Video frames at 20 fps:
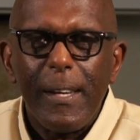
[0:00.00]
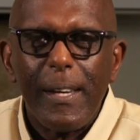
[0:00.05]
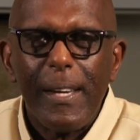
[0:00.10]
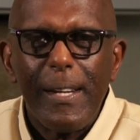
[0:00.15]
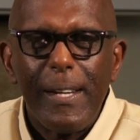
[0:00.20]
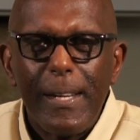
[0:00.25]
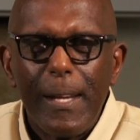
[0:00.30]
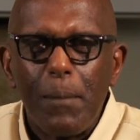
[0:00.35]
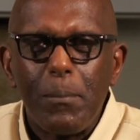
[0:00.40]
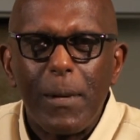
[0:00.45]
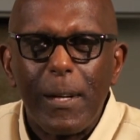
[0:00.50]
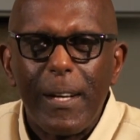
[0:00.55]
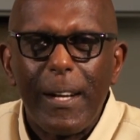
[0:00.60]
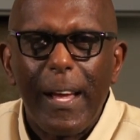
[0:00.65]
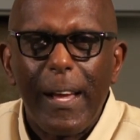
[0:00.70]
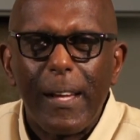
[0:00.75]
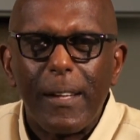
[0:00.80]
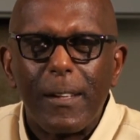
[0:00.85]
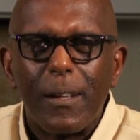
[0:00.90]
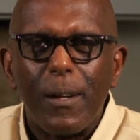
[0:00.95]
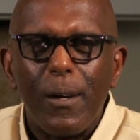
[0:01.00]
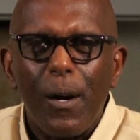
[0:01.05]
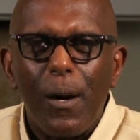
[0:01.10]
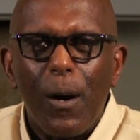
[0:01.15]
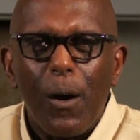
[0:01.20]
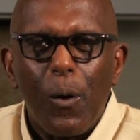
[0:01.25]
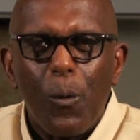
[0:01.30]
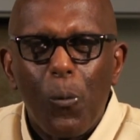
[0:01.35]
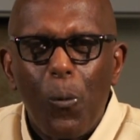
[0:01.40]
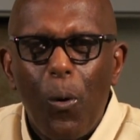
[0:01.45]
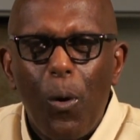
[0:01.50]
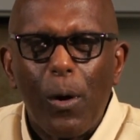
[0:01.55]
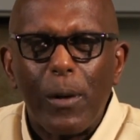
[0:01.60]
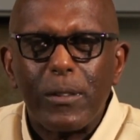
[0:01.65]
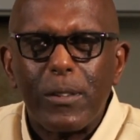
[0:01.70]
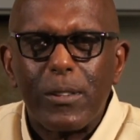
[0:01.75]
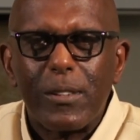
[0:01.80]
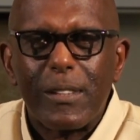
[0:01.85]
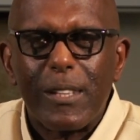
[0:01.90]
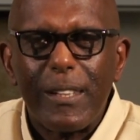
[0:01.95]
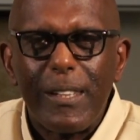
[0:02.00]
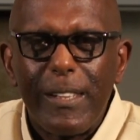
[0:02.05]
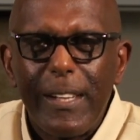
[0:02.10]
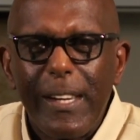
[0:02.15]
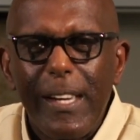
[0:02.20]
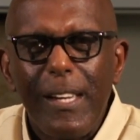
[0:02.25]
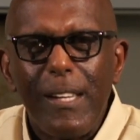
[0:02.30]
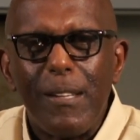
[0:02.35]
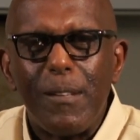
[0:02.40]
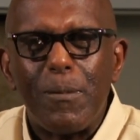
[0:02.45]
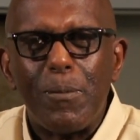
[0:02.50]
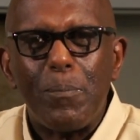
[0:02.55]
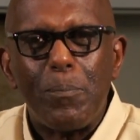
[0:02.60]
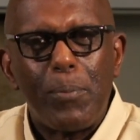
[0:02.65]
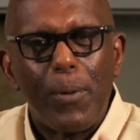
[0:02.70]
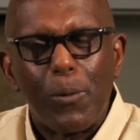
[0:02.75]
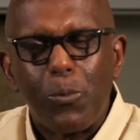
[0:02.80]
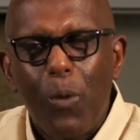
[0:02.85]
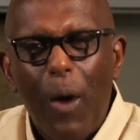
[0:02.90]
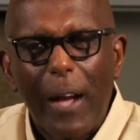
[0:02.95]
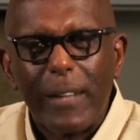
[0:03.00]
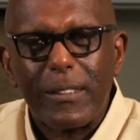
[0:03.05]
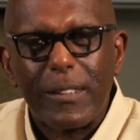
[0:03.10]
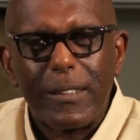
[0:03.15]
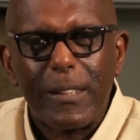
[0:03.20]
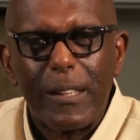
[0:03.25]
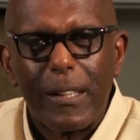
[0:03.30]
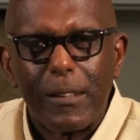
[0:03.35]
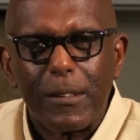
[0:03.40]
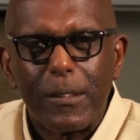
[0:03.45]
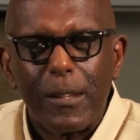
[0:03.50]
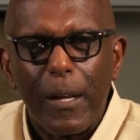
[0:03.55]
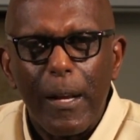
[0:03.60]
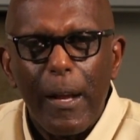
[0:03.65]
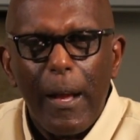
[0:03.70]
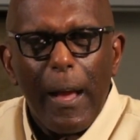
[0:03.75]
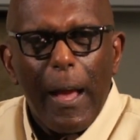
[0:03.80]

Elimelech wants to leave. But watch this.